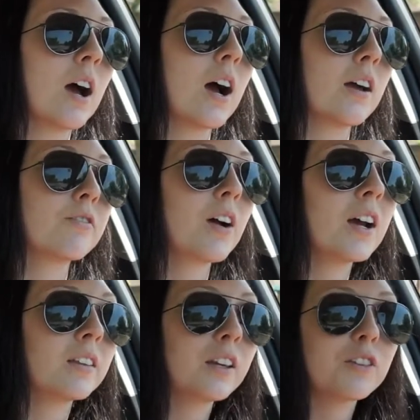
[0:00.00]
I
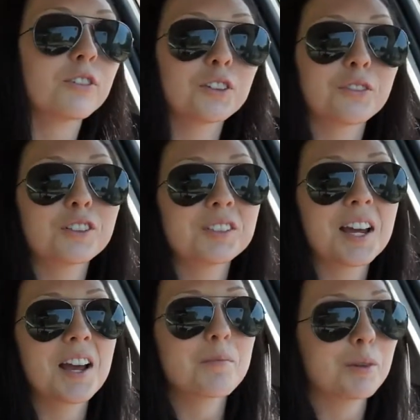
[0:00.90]
finally, for the first
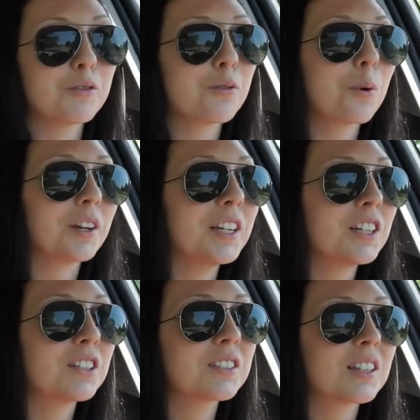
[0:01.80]
time in 4
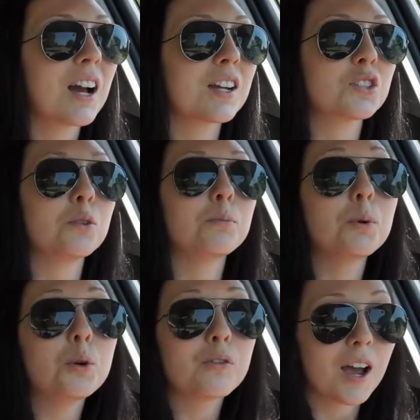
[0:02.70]
years, got to
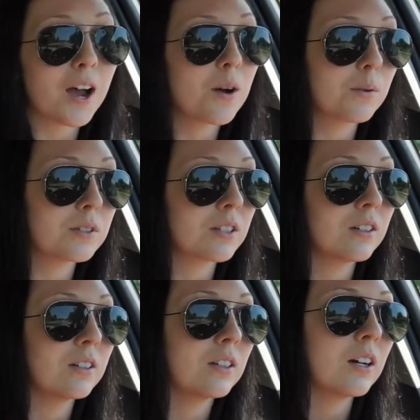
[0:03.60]
move out
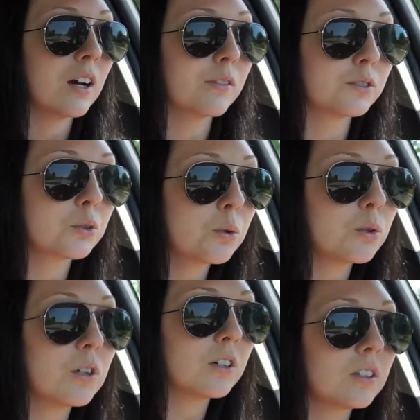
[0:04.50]
of
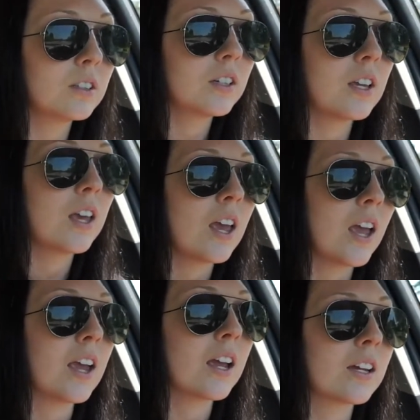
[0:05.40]
school,
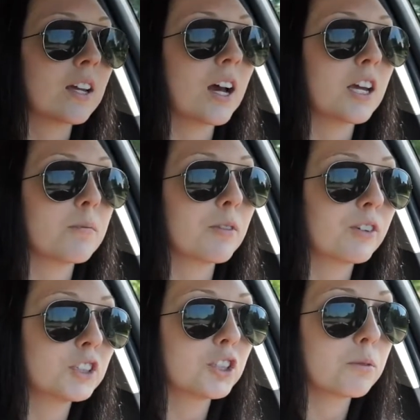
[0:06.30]
and I am
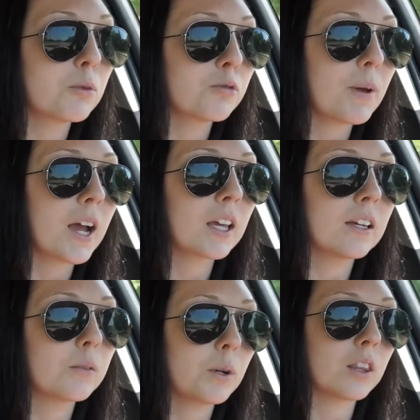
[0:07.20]
officially moved back
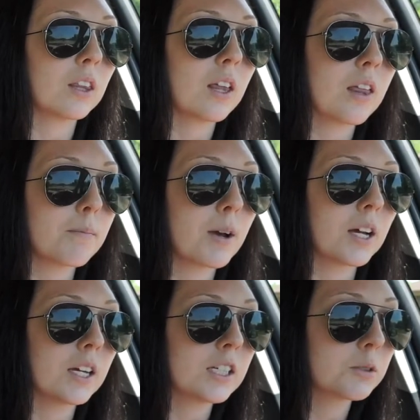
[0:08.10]
in with
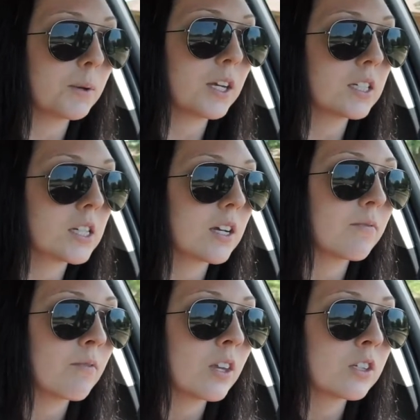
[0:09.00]
my husband,
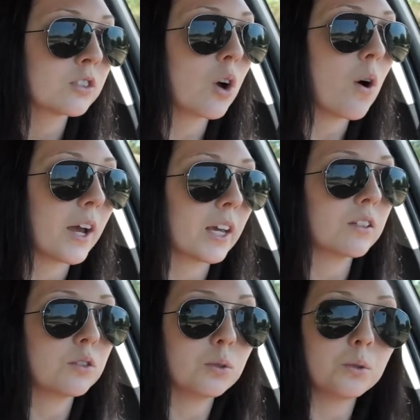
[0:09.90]
so I
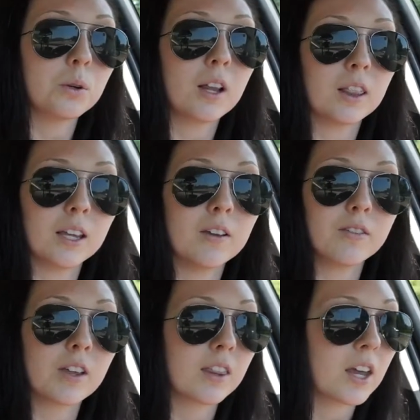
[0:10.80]
get to live
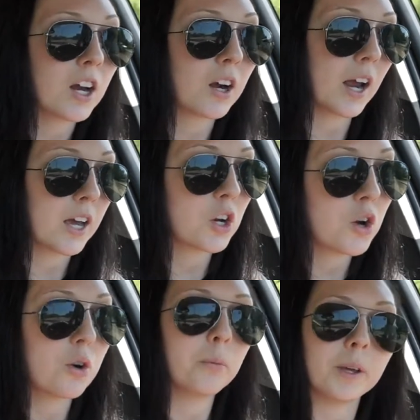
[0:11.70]
there at
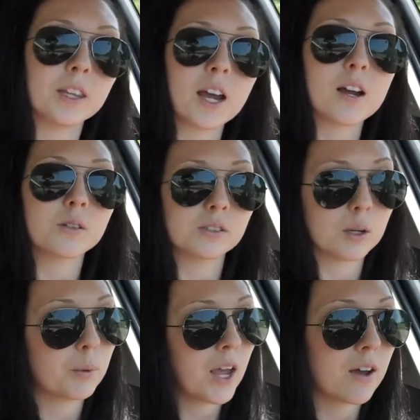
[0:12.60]
home in the house
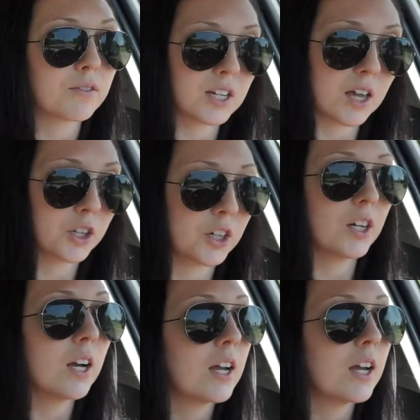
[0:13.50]
that we have together